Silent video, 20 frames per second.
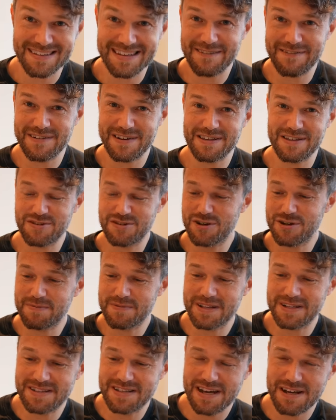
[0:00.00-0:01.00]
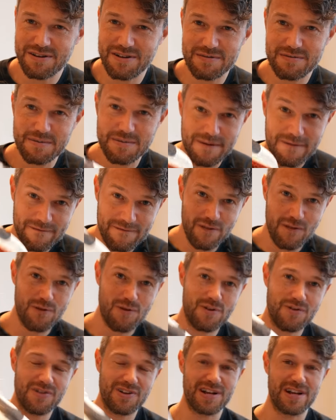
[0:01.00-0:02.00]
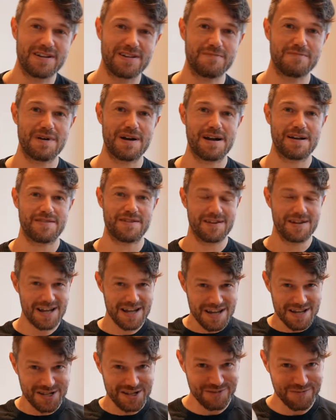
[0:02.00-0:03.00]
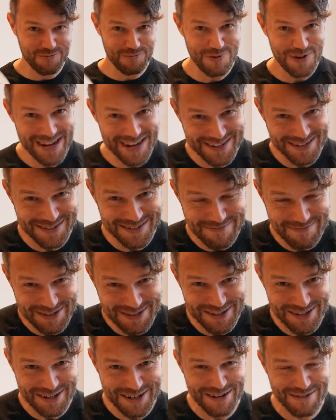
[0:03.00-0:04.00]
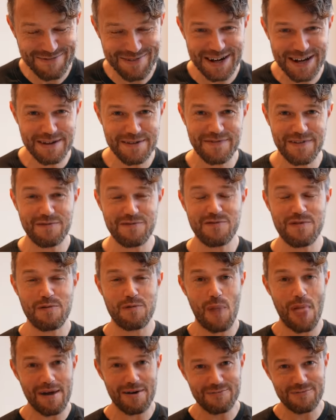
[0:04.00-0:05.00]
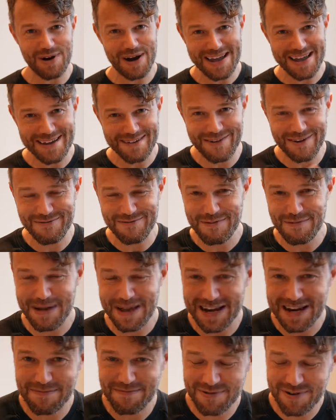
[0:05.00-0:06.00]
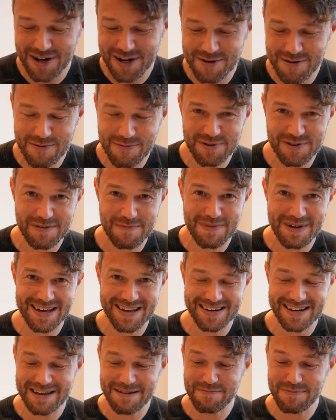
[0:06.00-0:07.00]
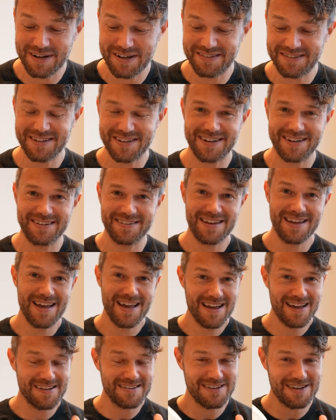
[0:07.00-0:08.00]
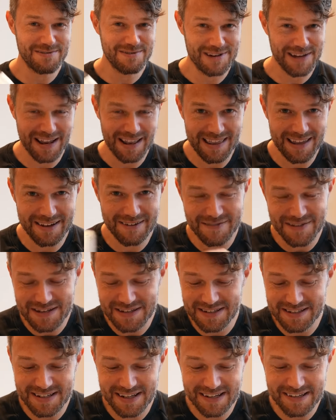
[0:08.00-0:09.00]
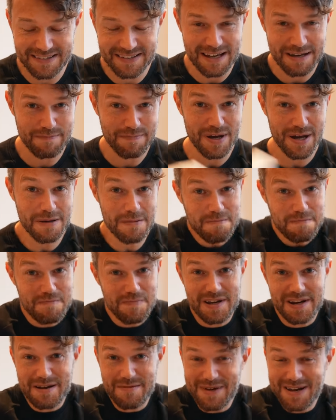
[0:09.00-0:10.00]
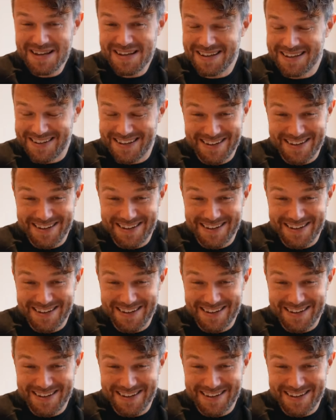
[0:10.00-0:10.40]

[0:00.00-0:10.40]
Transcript: definitely the top contender at the moment for the London Marathon. Just wish the Mizuno Wave Rebellion Pro was made in my size, because I would love to test that, but they don't make it.